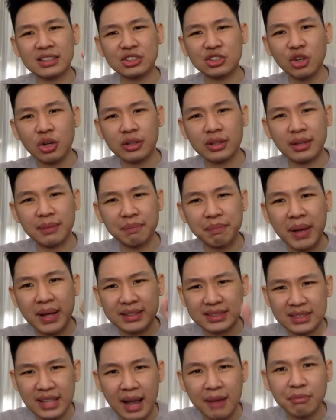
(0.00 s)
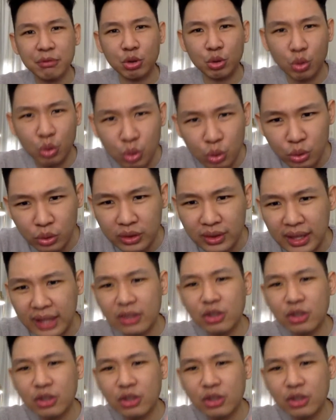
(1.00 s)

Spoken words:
is not the best time to hood,